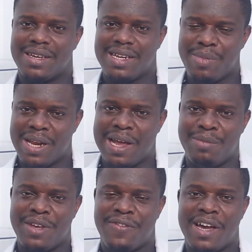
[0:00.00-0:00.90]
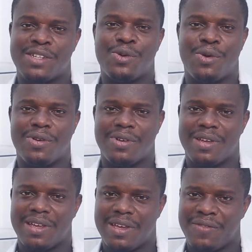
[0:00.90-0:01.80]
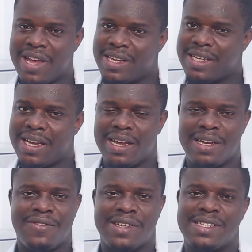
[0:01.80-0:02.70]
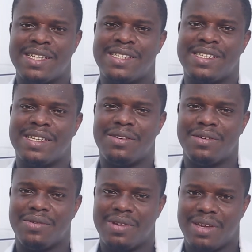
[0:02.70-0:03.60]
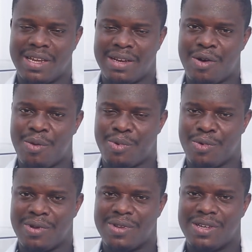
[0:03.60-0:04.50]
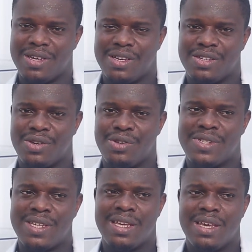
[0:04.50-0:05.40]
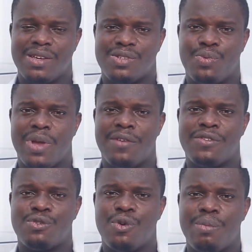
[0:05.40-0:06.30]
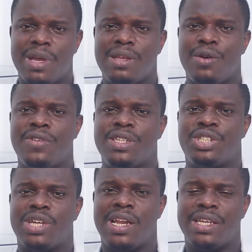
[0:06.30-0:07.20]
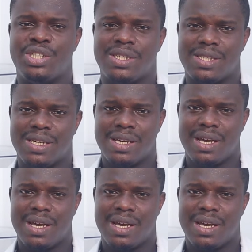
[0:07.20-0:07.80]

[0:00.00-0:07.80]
The male can be a factor if there is an infertility in a couple. So you see, so we have so many of these challenges.